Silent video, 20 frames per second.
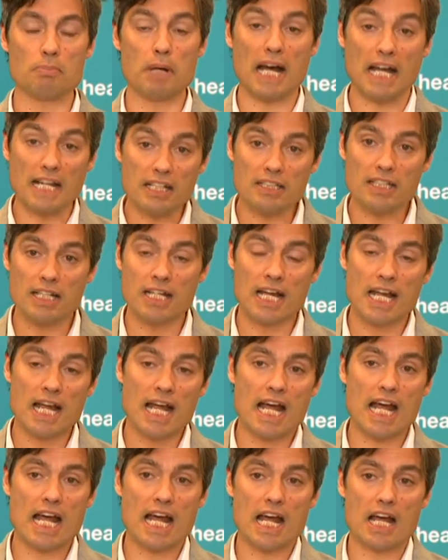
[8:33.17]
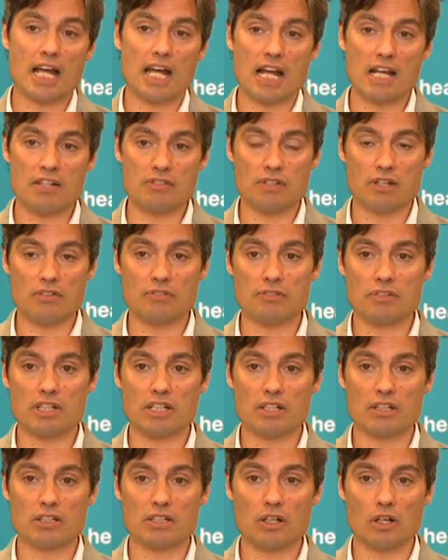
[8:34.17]
But uh, as I've
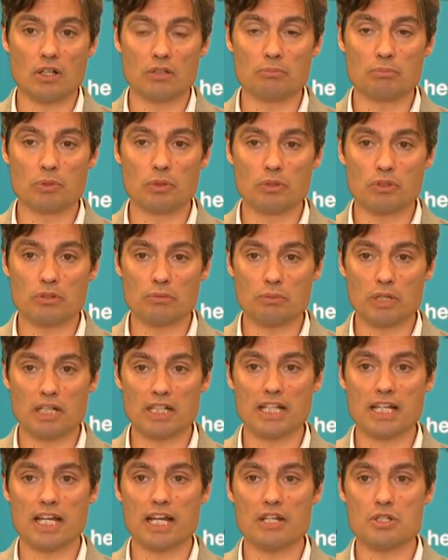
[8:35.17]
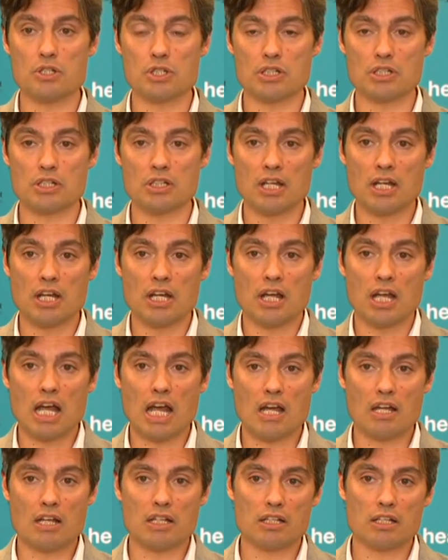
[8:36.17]
said on, on more than one occasion,
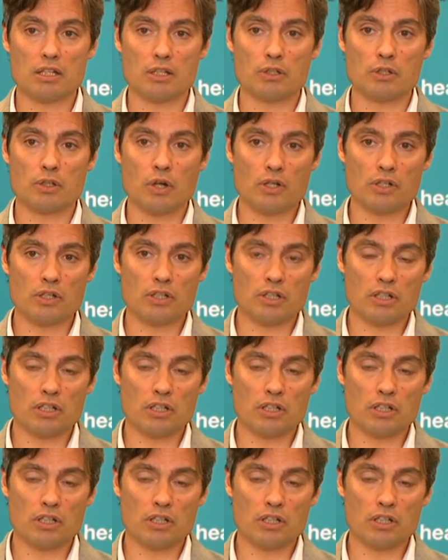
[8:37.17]
uh, you know,